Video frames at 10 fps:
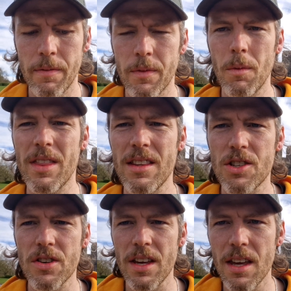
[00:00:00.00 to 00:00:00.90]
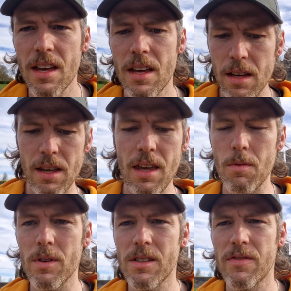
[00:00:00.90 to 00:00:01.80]
Within the treaty, he
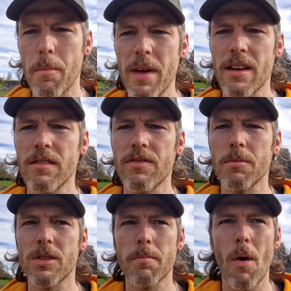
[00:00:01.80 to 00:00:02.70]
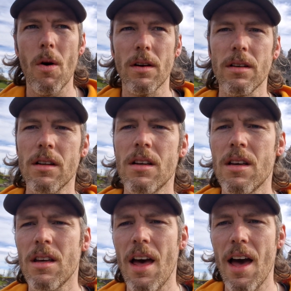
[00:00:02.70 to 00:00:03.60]
was forbidden from supporting
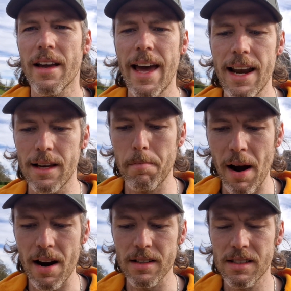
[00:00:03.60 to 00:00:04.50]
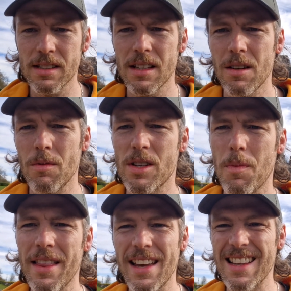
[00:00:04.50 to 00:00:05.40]
Gaelic bards, which
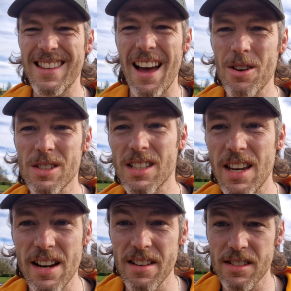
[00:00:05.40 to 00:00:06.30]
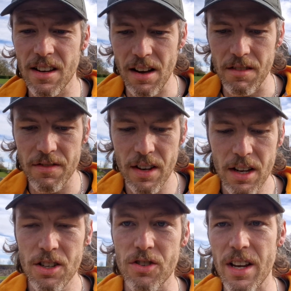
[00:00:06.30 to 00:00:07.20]
went against thousands of years of
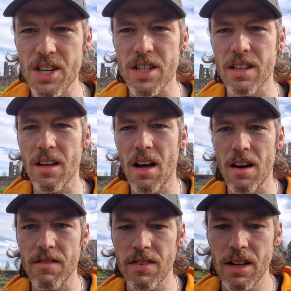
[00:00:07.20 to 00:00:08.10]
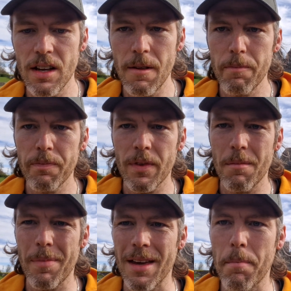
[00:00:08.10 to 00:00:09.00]
tradition of
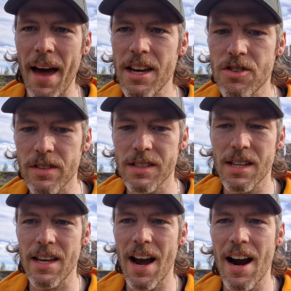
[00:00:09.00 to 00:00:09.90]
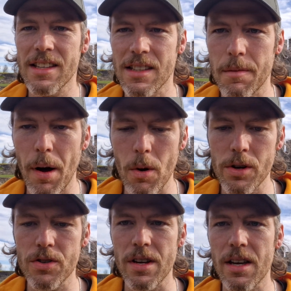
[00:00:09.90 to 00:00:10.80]
being patrons to the arts and the
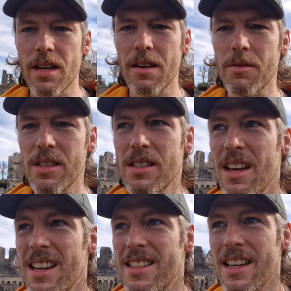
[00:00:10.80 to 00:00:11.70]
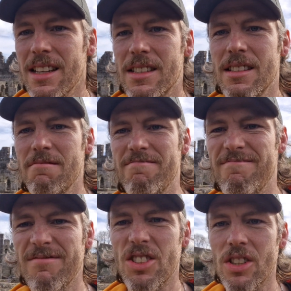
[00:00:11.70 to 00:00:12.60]
poetry. It was seen as
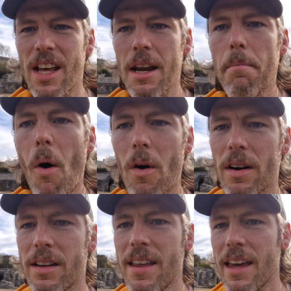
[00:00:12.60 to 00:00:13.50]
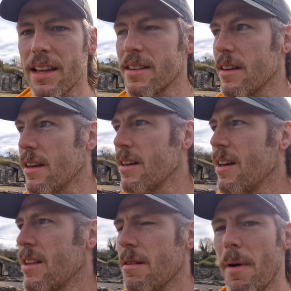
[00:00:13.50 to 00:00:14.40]
just an important thing to
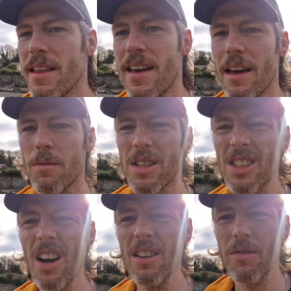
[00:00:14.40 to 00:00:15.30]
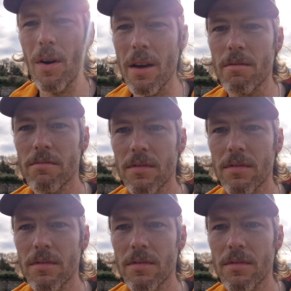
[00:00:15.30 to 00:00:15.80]
maintain, which is kind of why